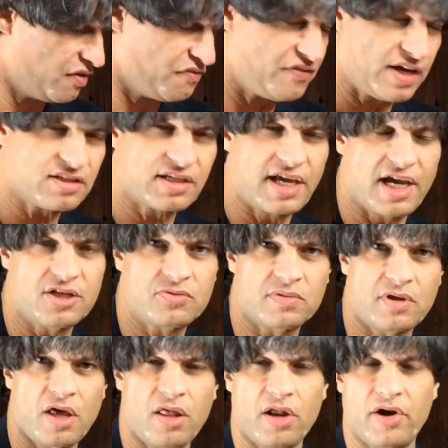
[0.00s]
the effects case
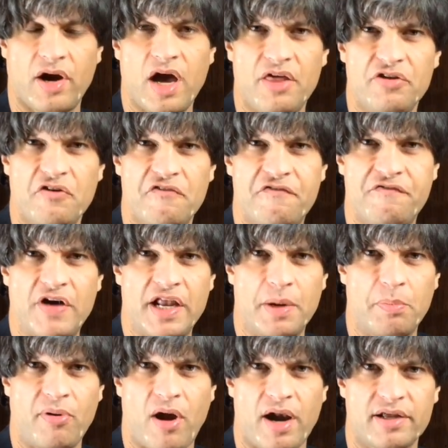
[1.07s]
with all our other
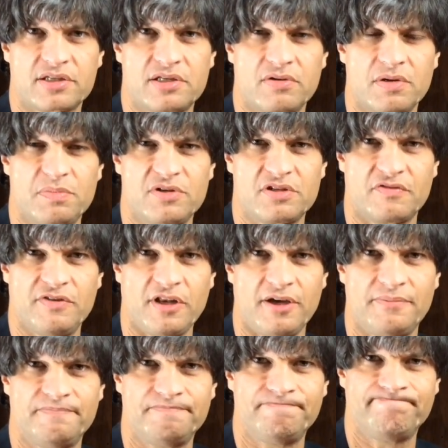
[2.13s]
fun products here at Music
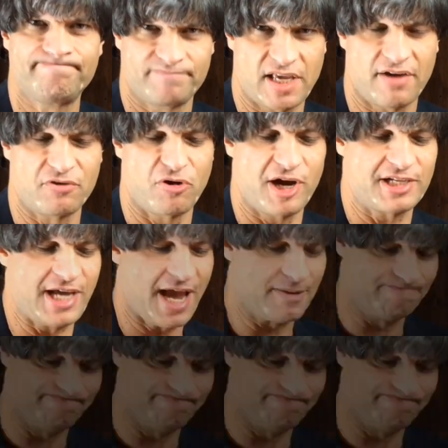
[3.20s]
Villa. Have a great day.